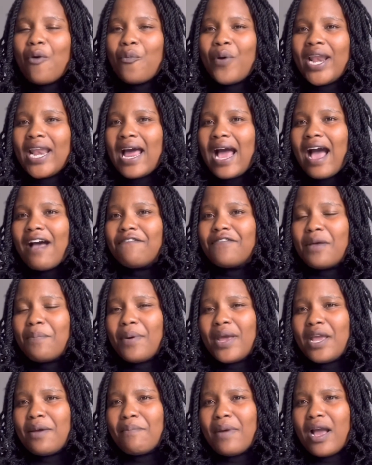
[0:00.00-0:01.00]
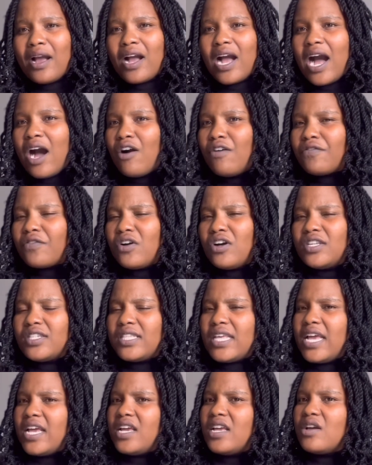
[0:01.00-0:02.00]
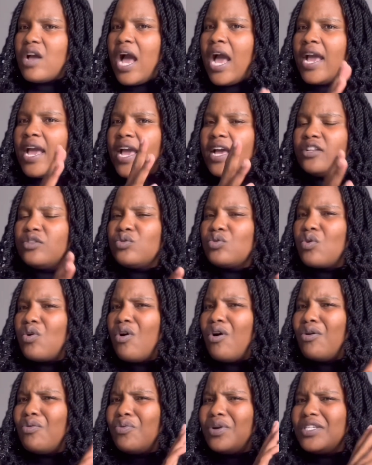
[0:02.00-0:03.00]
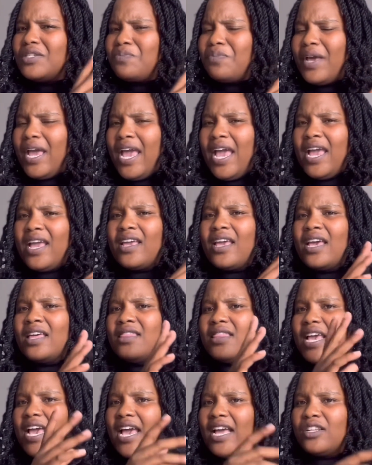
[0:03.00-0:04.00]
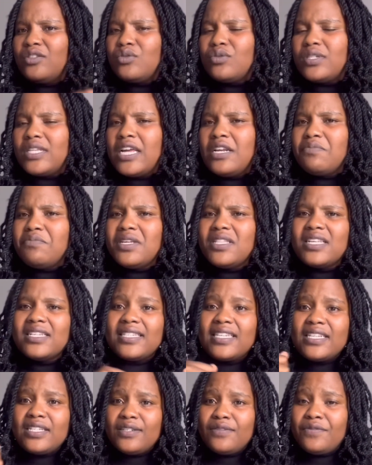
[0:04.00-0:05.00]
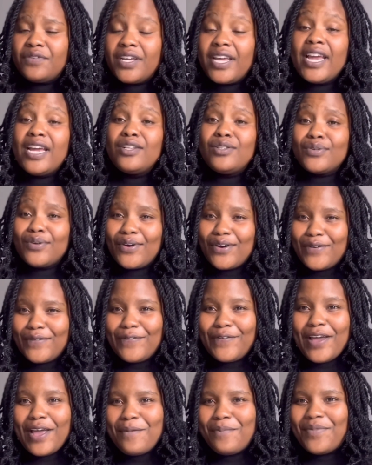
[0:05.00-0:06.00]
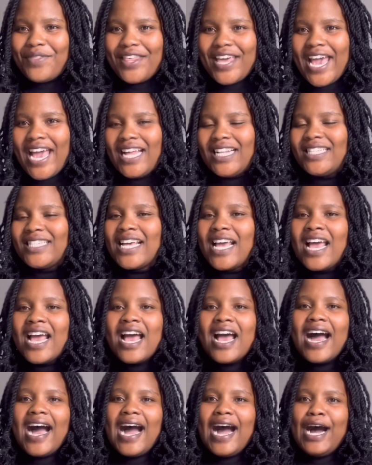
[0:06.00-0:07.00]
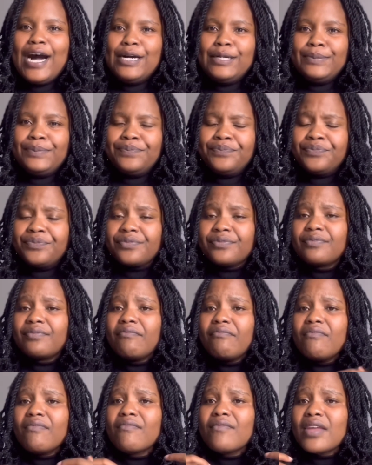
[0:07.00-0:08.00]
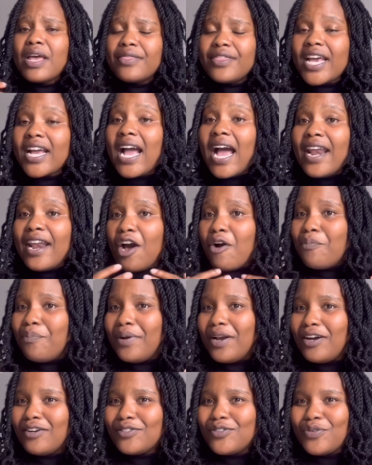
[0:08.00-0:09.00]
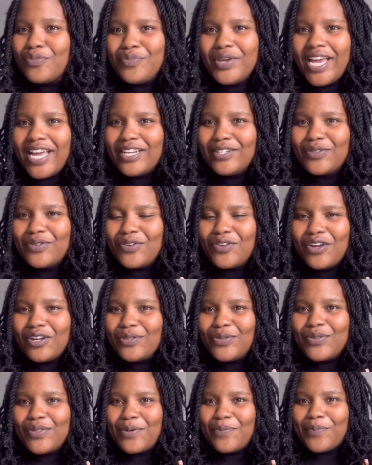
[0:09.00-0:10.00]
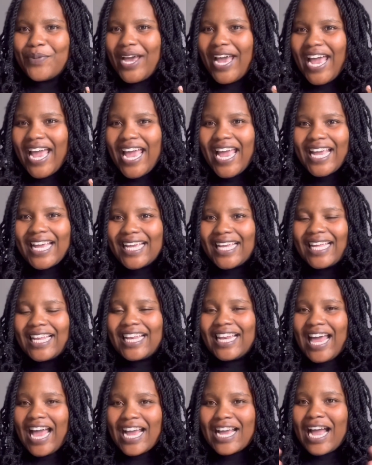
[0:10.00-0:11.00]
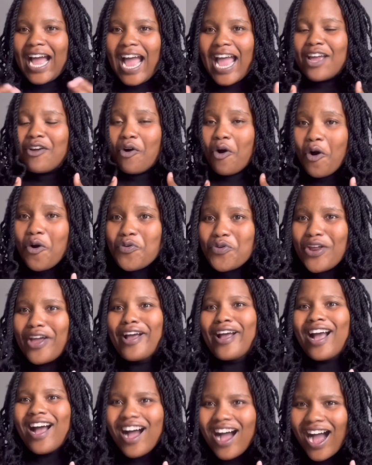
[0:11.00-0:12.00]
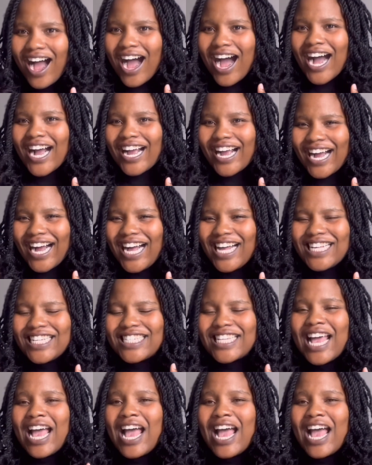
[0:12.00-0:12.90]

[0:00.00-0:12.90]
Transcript: after paying my car, of course, I had to call West Bank, and they had to send me the certificate to confirm that the car now belongs to me and not to the bank. Like, I own a car, guys.